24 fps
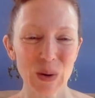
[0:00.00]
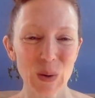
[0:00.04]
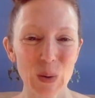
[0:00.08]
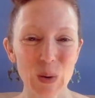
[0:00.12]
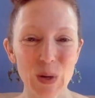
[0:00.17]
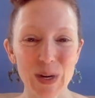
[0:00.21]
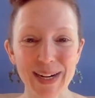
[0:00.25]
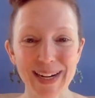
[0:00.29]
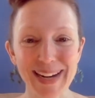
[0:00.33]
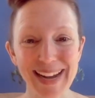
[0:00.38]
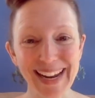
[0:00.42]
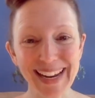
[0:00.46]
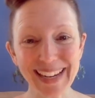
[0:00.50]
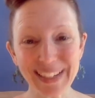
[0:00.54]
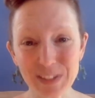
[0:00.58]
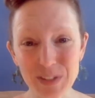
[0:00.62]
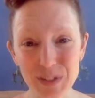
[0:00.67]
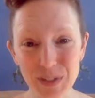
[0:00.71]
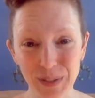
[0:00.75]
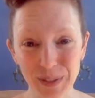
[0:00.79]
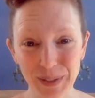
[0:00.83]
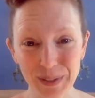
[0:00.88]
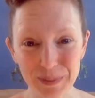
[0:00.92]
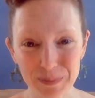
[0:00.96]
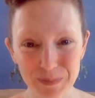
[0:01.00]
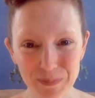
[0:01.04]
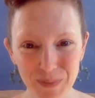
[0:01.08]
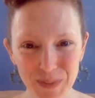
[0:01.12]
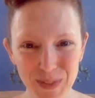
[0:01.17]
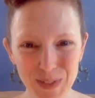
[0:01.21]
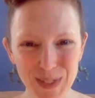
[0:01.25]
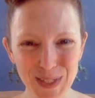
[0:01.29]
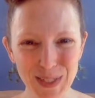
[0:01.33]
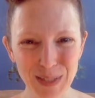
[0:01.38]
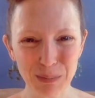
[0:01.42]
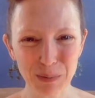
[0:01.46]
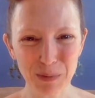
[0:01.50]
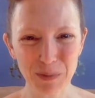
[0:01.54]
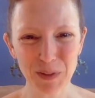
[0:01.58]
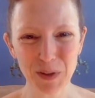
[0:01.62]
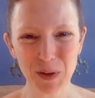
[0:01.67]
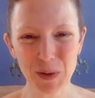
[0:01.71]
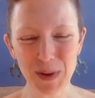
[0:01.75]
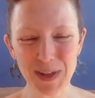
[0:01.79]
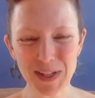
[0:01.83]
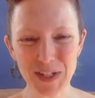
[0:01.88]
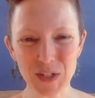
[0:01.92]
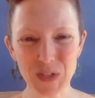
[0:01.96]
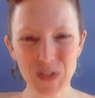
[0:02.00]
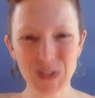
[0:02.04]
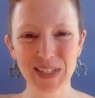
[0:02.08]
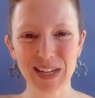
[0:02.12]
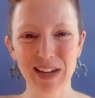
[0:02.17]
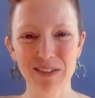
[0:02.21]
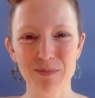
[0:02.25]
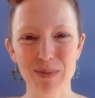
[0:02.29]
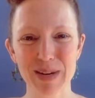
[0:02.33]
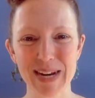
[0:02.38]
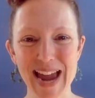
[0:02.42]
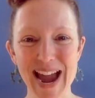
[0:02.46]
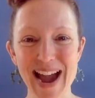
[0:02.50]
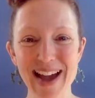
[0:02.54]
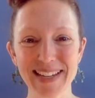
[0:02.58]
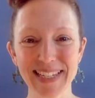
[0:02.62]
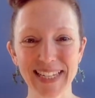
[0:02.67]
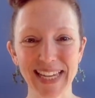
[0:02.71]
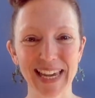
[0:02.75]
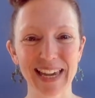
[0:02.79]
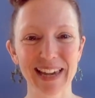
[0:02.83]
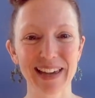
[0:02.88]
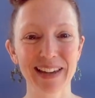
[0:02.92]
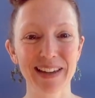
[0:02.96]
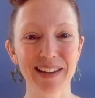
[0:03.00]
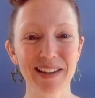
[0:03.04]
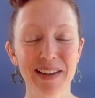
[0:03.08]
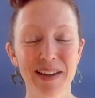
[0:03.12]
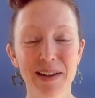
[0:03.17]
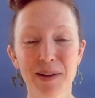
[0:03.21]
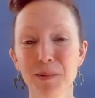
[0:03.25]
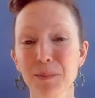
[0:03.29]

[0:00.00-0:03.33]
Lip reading: or an answer to some of the questions I've been asking,